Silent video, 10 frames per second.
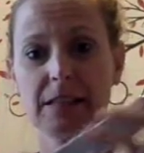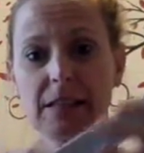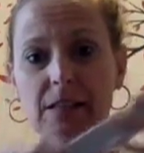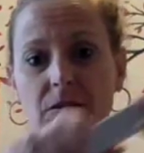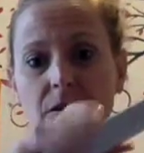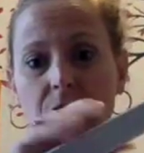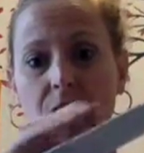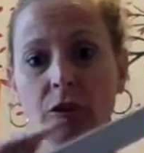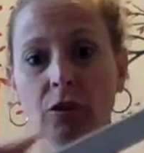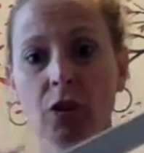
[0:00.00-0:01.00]
It's a
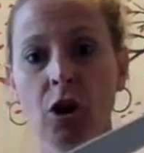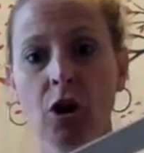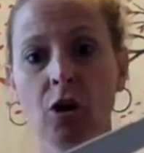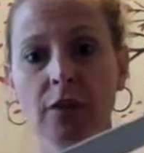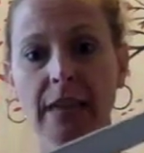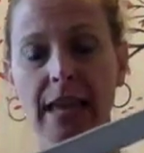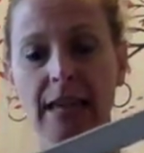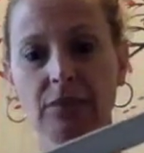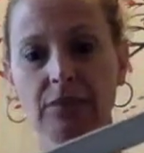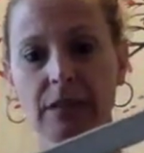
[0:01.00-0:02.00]

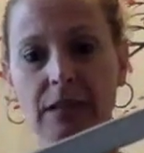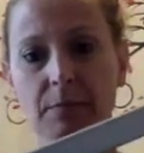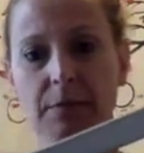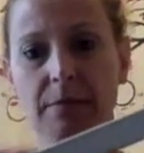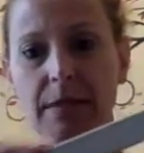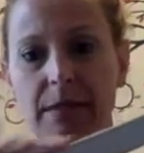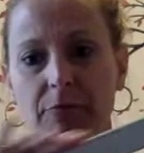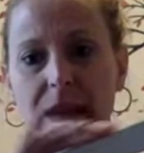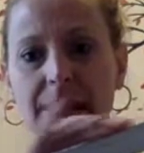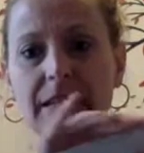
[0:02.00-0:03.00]
long-handled implement,
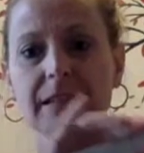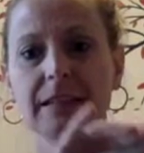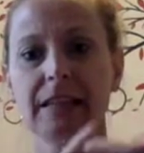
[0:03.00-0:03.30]
right?